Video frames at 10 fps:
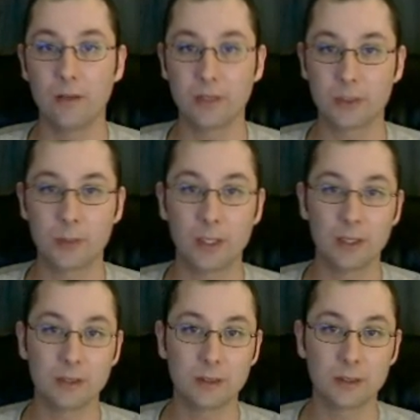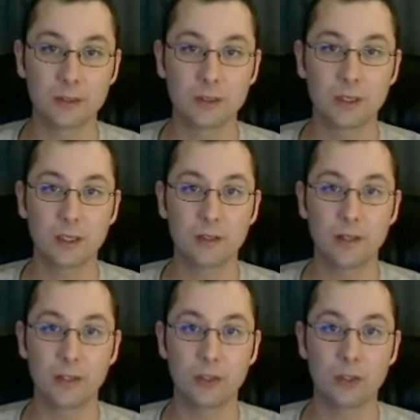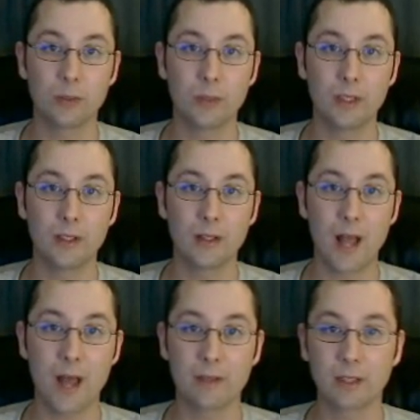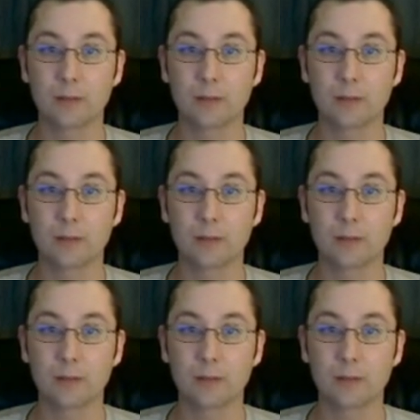experiences that you could be having.